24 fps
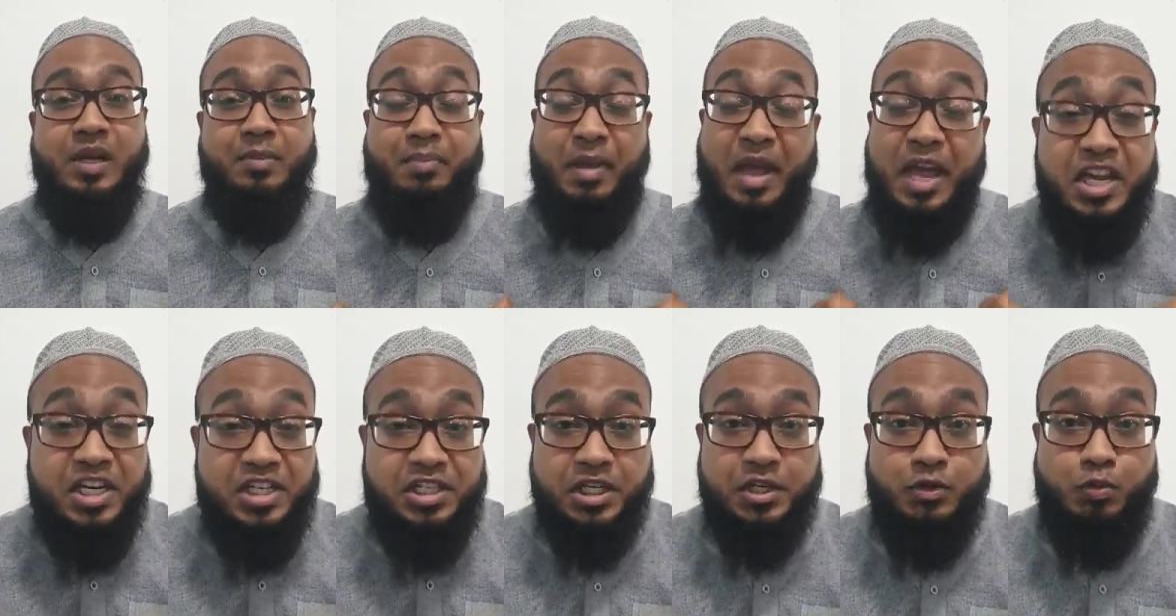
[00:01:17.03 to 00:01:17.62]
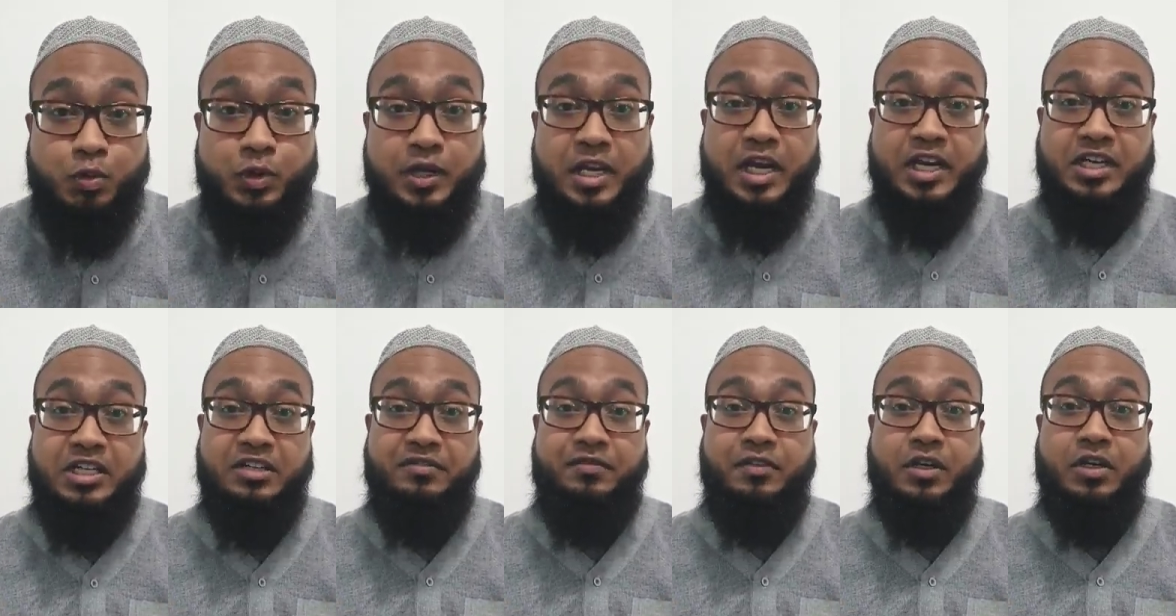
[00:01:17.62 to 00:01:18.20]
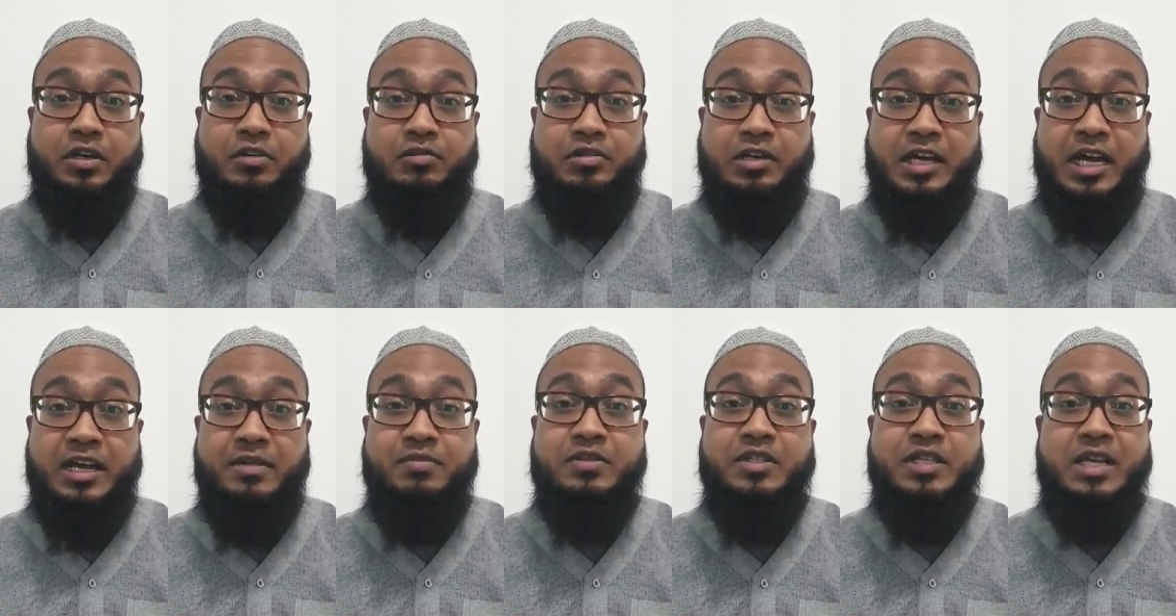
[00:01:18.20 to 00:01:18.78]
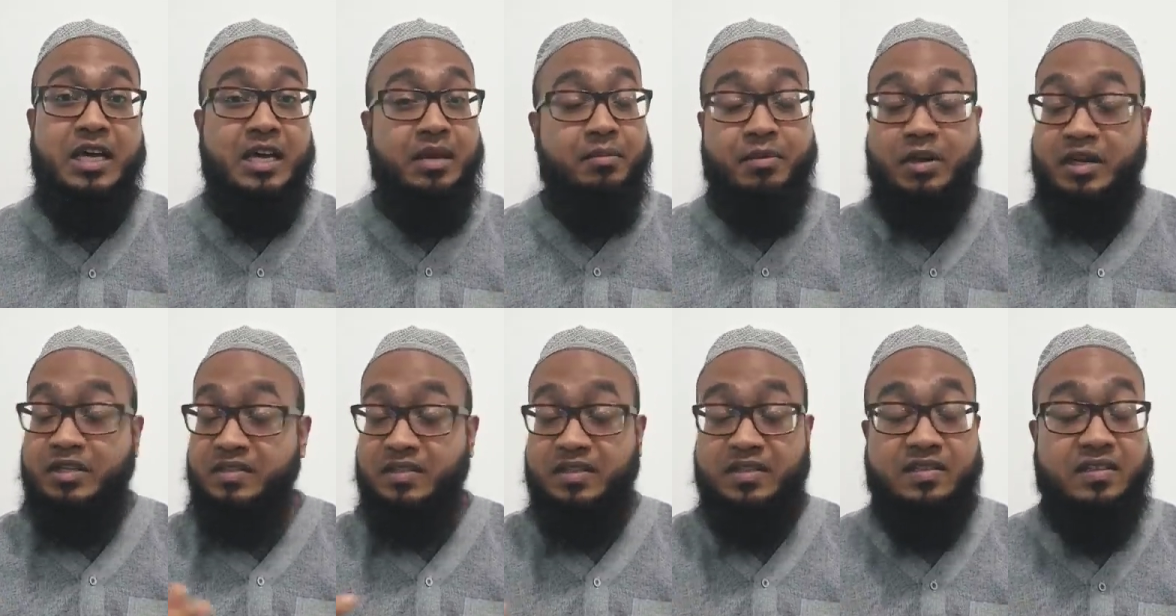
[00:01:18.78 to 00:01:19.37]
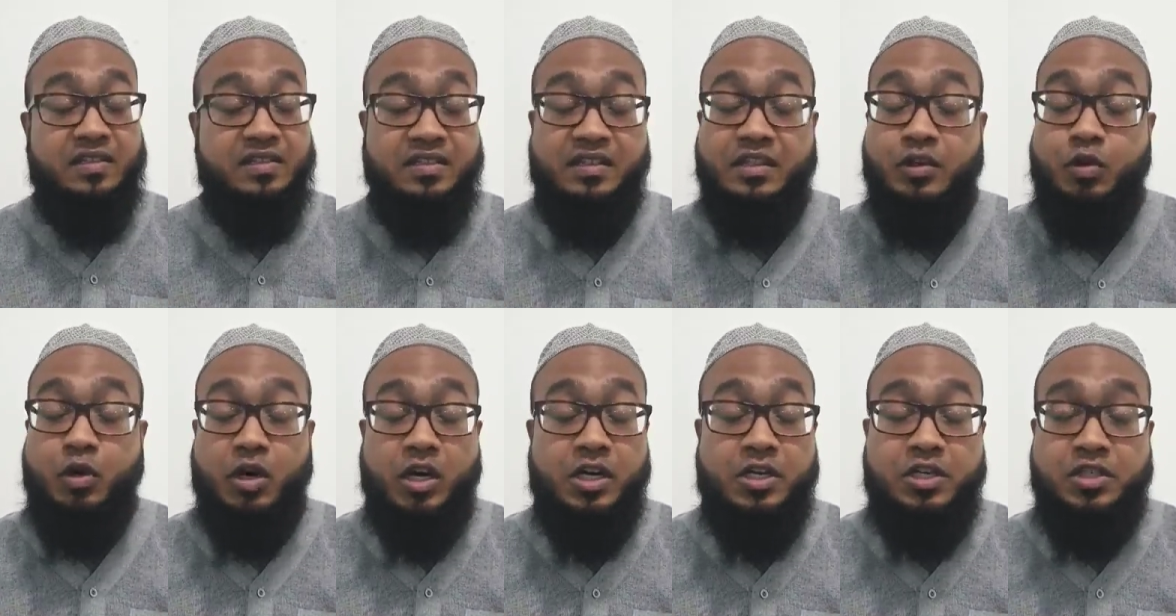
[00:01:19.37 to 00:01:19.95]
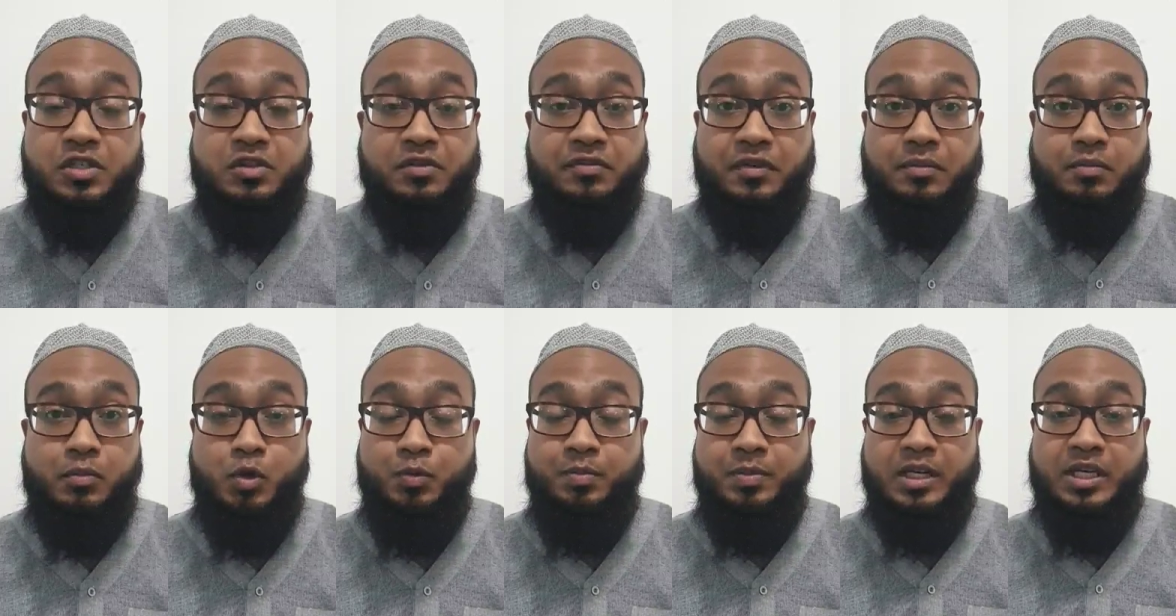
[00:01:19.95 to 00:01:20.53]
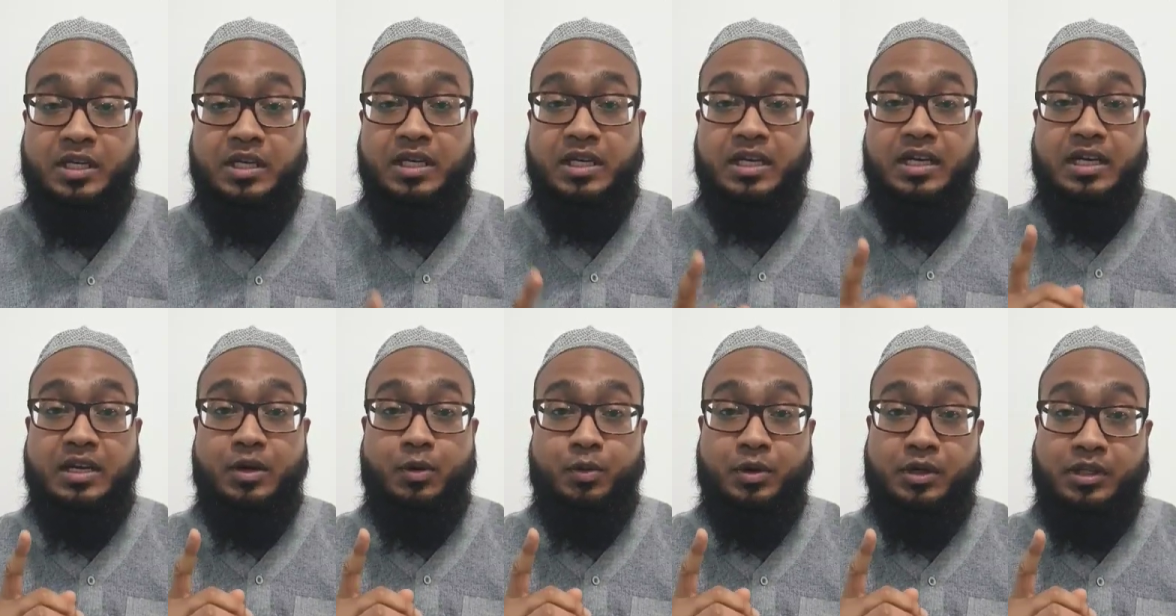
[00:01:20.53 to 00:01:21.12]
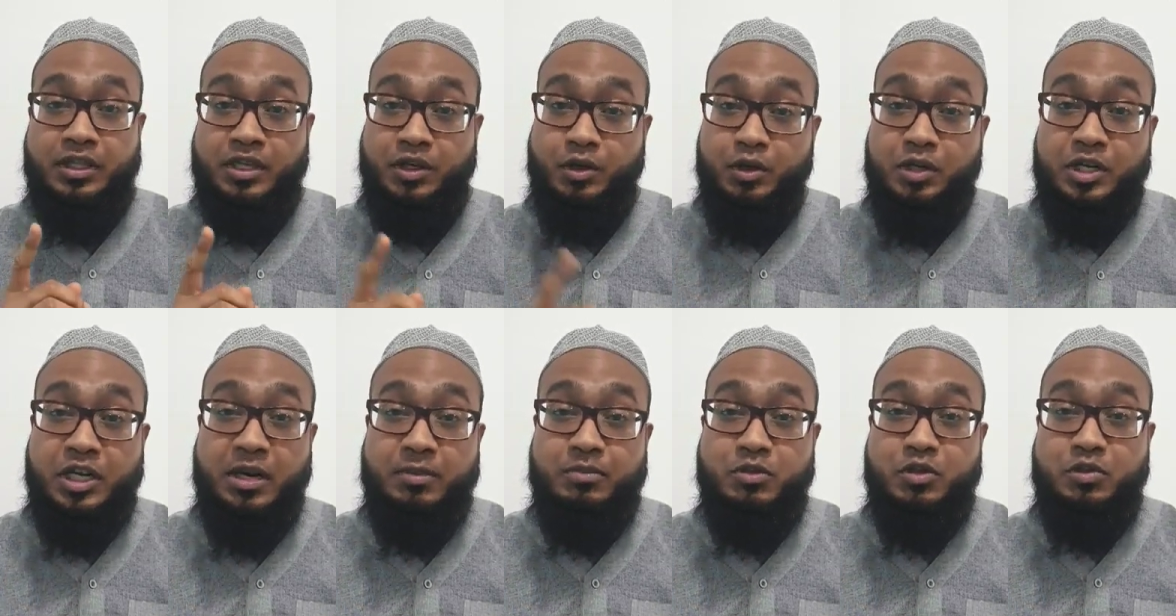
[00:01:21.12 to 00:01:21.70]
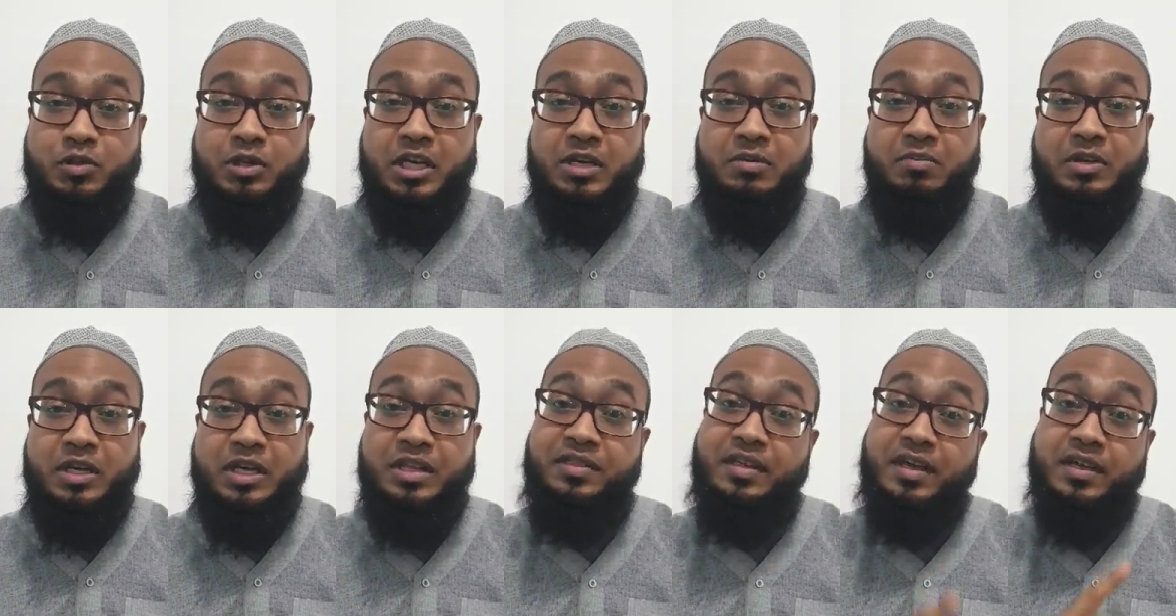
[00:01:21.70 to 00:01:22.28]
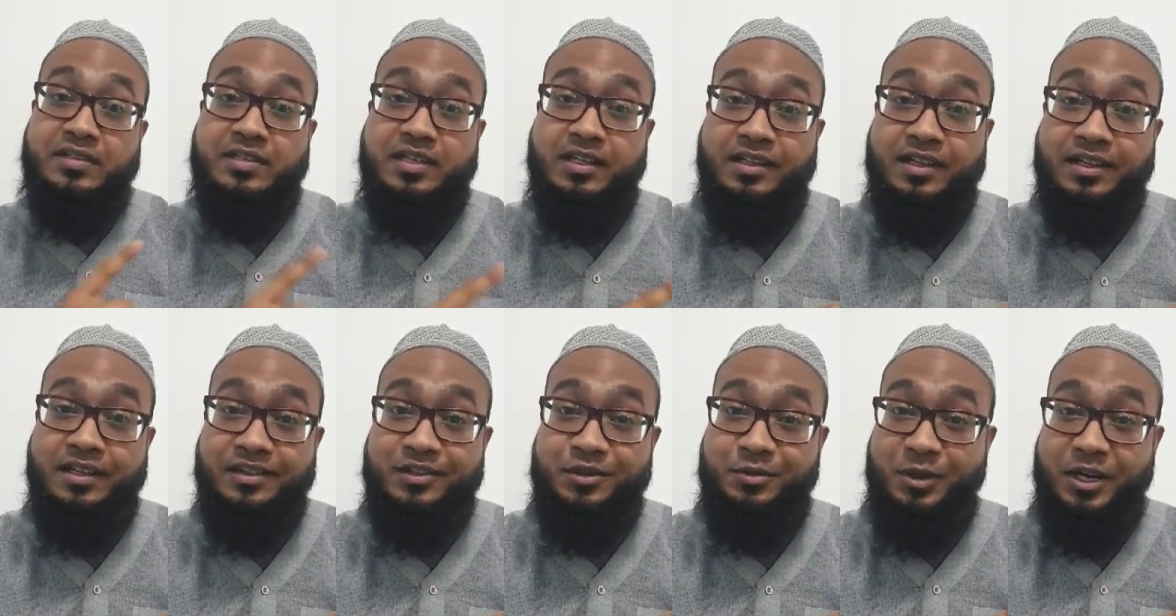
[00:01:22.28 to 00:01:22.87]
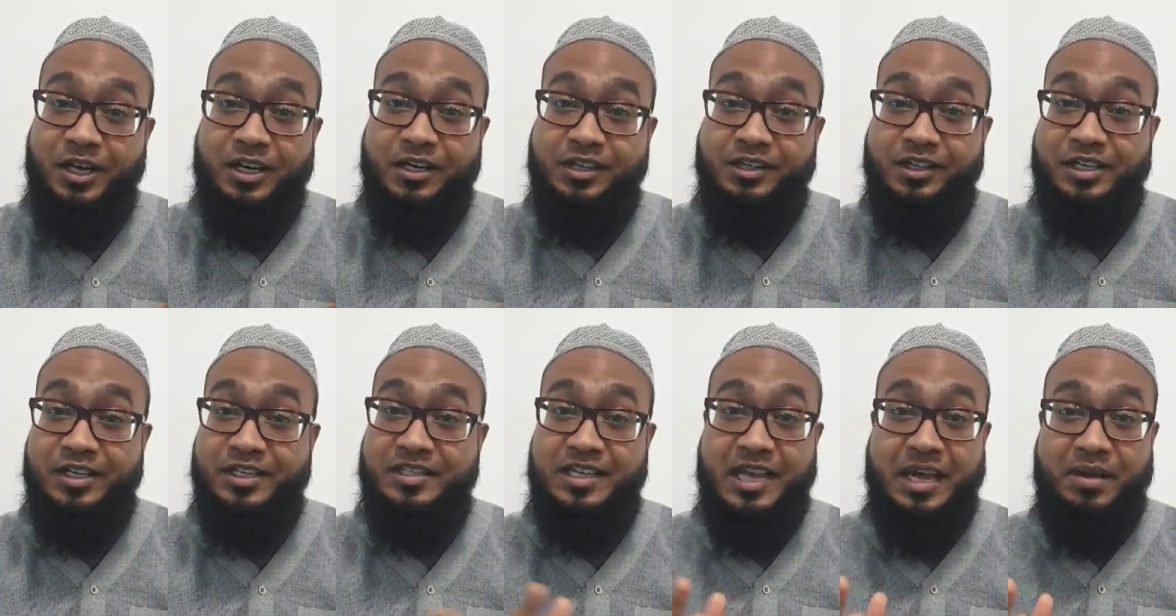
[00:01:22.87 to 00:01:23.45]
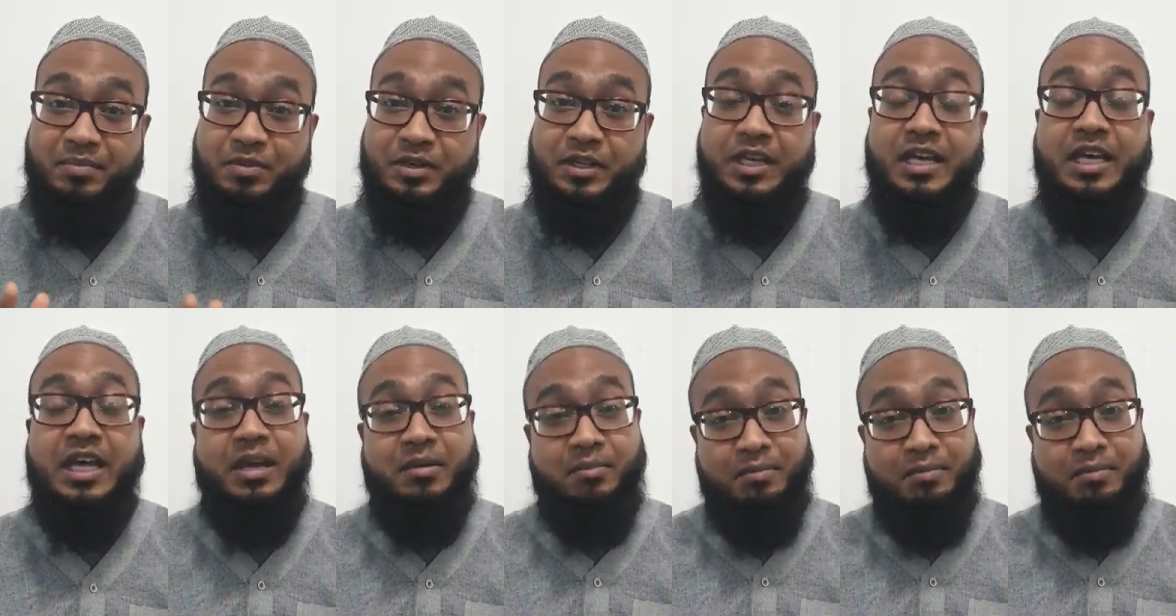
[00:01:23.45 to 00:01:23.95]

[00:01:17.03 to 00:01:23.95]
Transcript: patient we are difficult times because is, these are the qualities of a mu'min when the good comes to him, he thanks Allah, subhanAllah, he's happy.